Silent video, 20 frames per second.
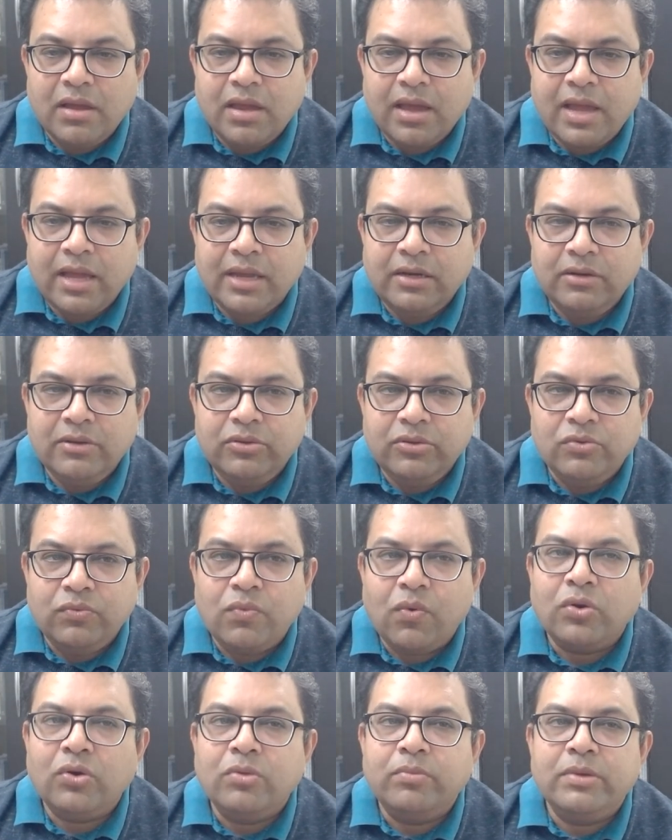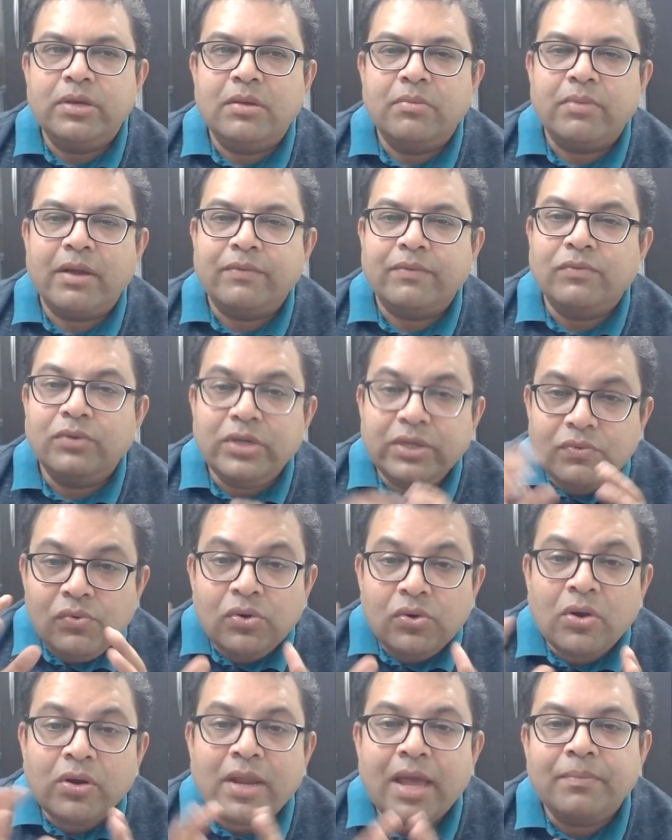and you want to become mindful it will
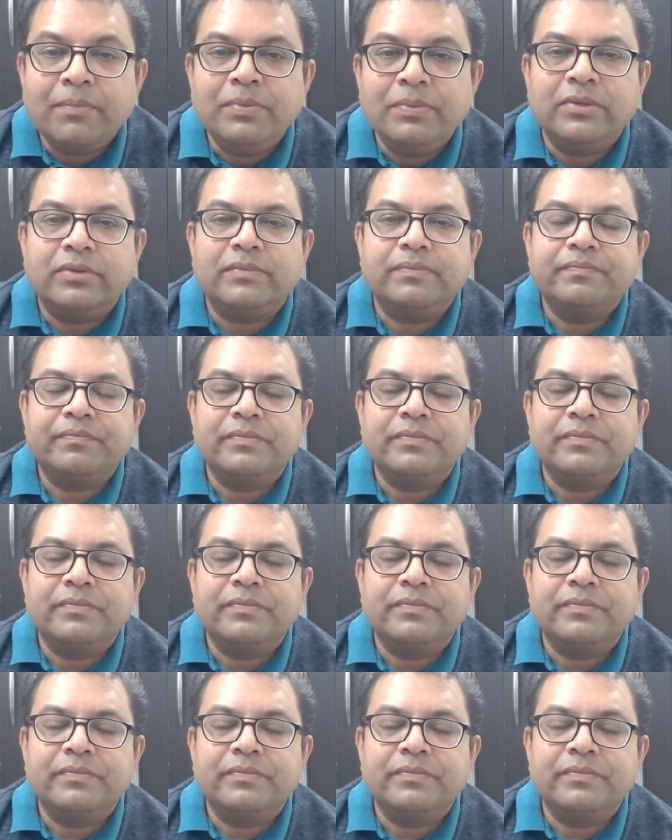not happen